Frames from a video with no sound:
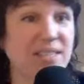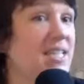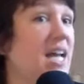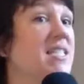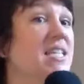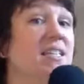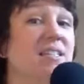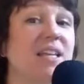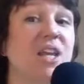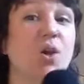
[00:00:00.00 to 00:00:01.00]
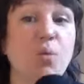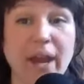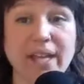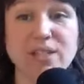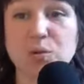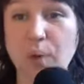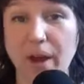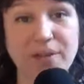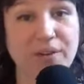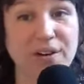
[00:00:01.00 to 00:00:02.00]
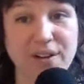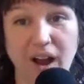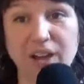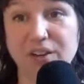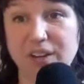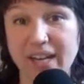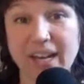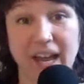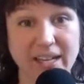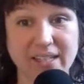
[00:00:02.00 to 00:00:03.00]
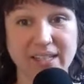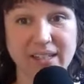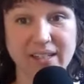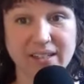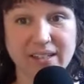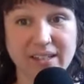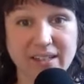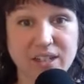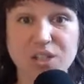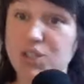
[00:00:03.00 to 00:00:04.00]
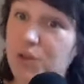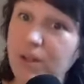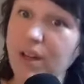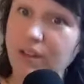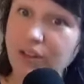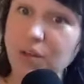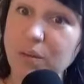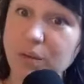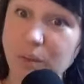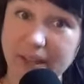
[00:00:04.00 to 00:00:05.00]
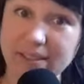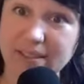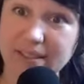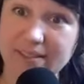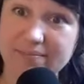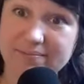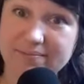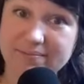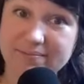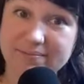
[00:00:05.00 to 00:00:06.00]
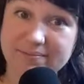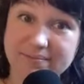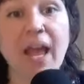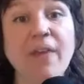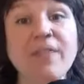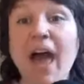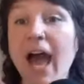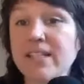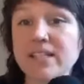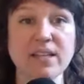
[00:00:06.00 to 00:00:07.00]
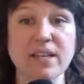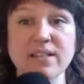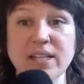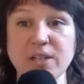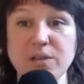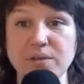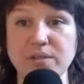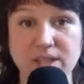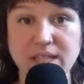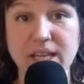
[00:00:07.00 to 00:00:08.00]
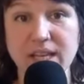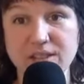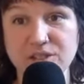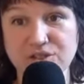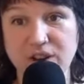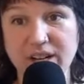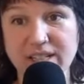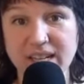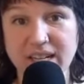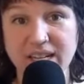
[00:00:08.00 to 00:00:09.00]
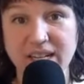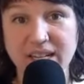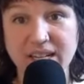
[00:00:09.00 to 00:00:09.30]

doesn't equate to whether or not you're connected to another human romantically. And that's the continual deconstructing